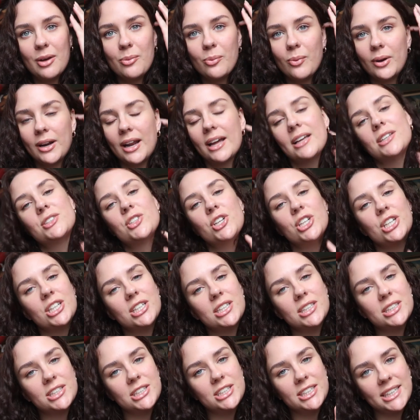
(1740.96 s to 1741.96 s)
and when I
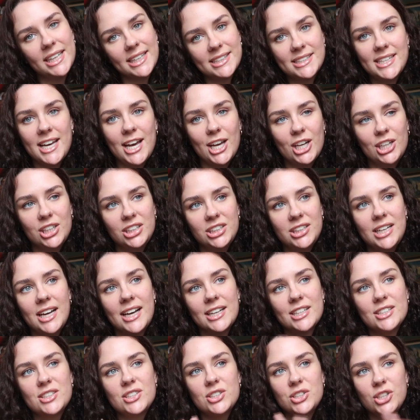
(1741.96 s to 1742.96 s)
started to get tired,
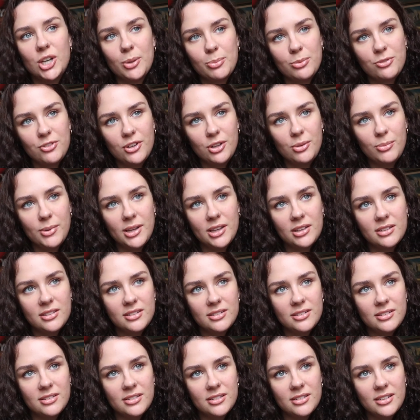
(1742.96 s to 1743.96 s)
I stopped filming.
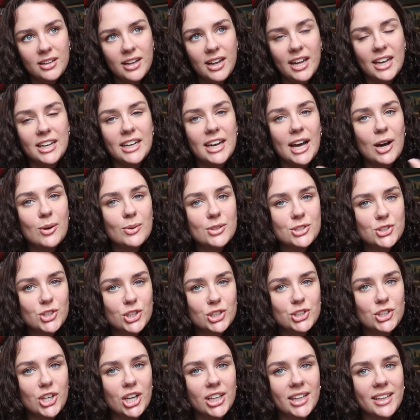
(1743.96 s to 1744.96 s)
And now I
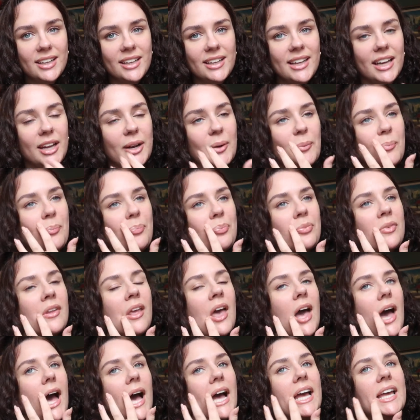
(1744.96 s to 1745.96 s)
start talking again.
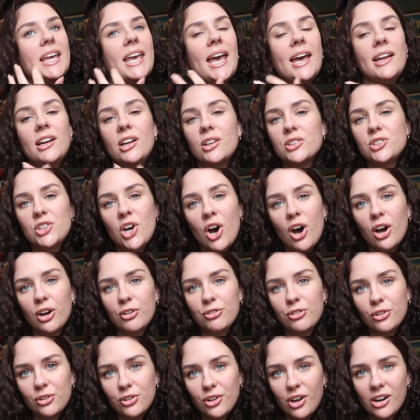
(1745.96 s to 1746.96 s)
I cannot
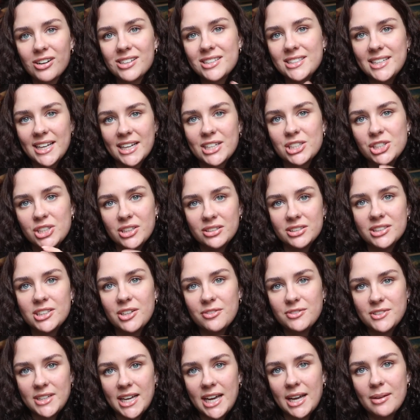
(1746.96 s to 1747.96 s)
talk for long sections
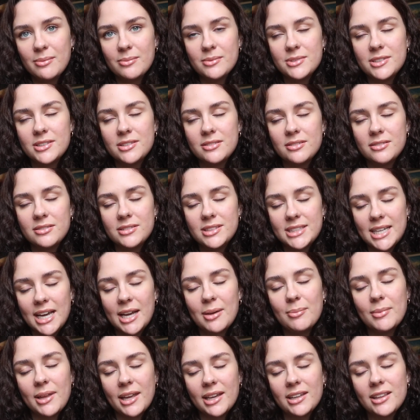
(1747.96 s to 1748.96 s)
of time
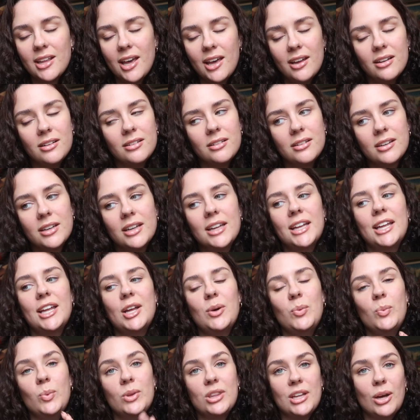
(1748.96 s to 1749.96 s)
like that
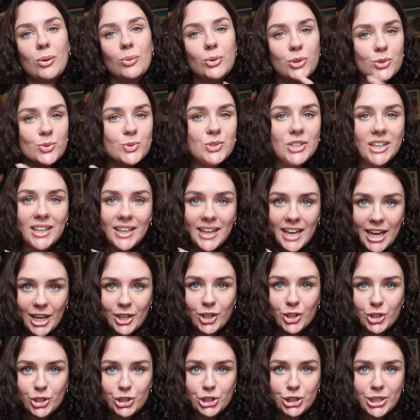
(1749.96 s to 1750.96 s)
without losing
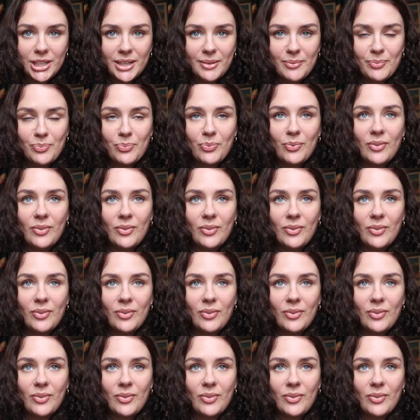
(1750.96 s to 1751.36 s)
energy.